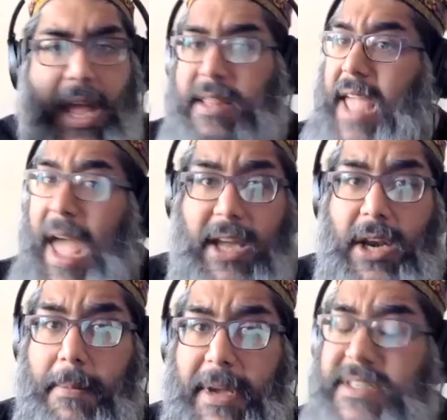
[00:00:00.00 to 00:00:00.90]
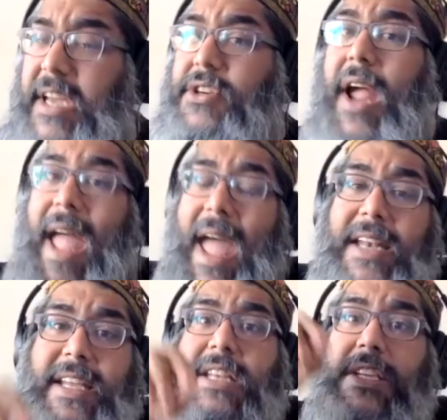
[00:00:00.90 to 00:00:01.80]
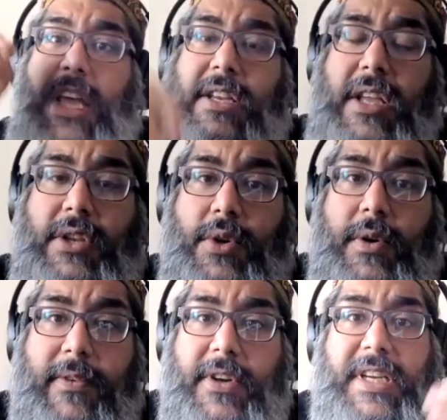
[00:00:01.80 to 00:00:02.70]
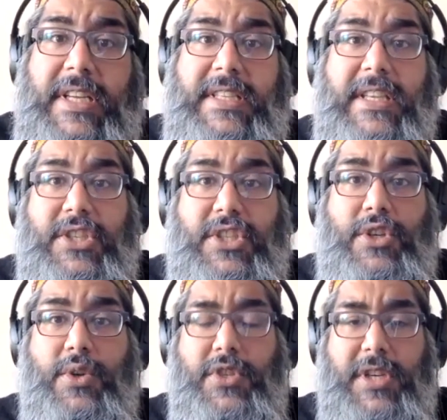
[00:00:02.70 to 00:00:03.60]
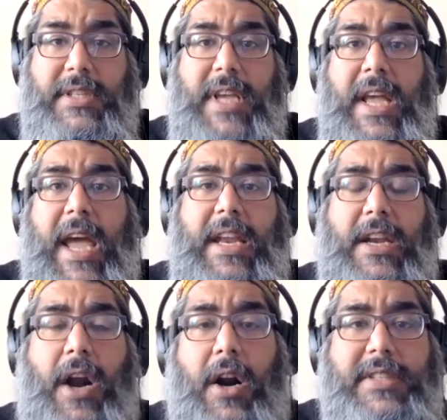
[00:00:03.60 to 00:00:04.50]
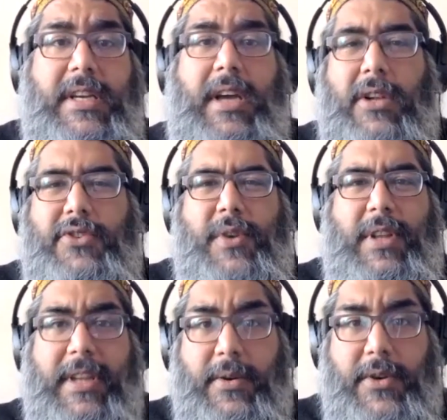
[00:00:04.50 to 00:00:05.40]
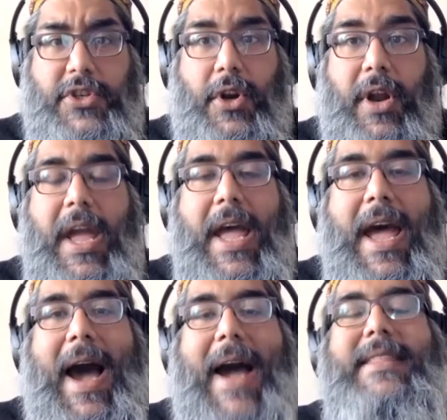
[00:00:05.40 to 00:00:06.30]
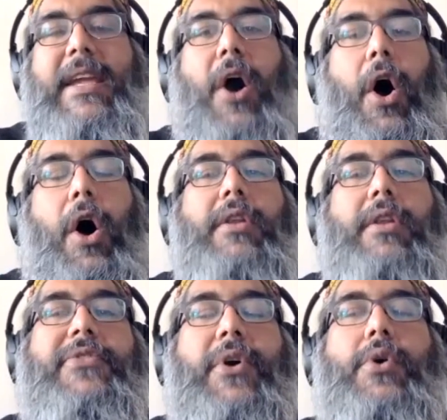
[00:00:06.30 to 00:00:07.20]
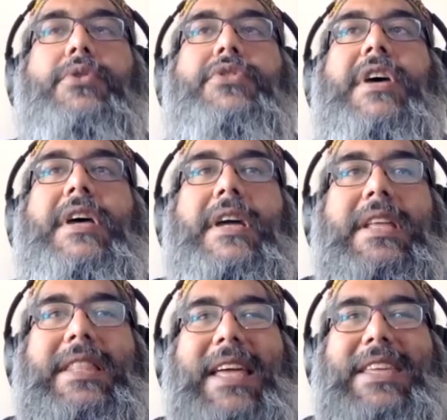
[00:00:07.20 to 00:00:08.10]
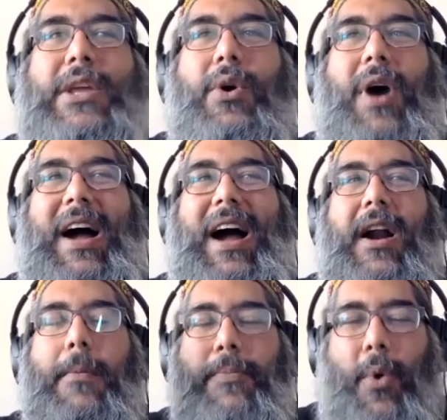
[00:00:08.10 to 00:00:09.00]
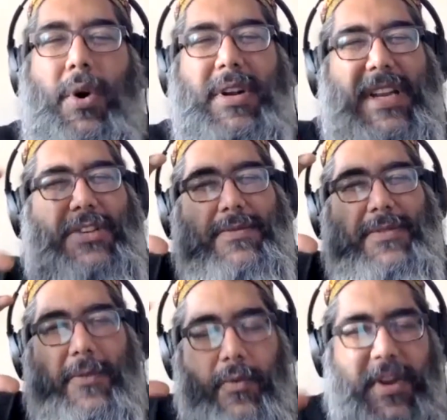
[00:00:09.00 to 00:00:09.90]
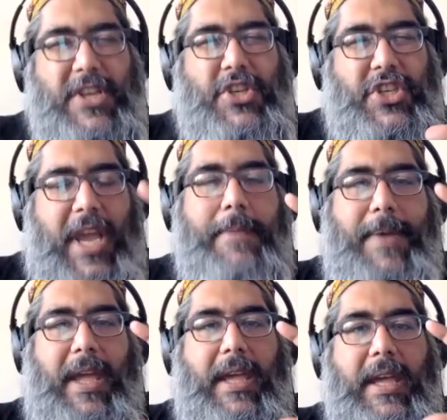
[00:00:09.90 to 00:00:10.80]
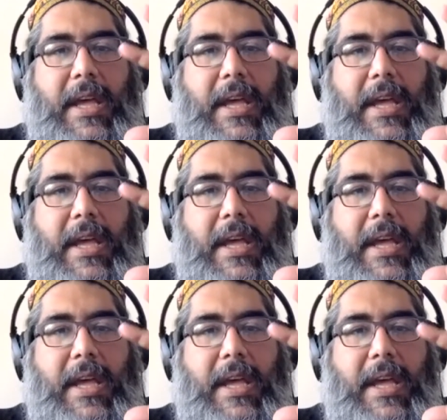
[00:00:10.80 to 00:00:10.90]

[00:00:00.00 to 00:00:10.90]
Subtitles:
And the economic sector, and in universities and institutions, and in arts and culture and literature. I think all of those, you know, are important in terms of reshaping